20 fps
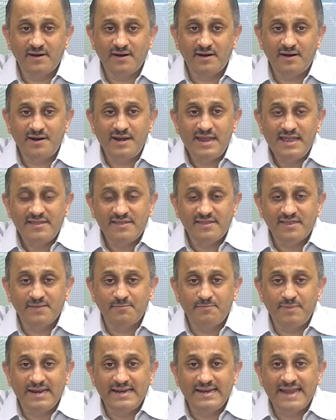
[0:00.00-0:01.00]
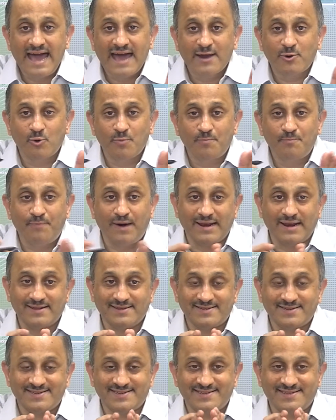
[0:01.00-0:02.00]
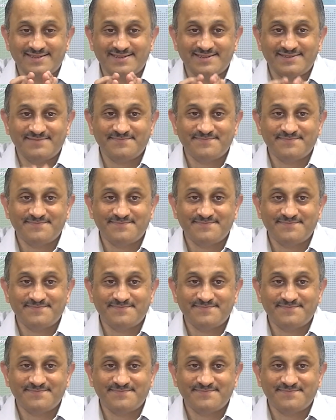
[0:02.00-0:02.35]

a reasonably narrow pulse,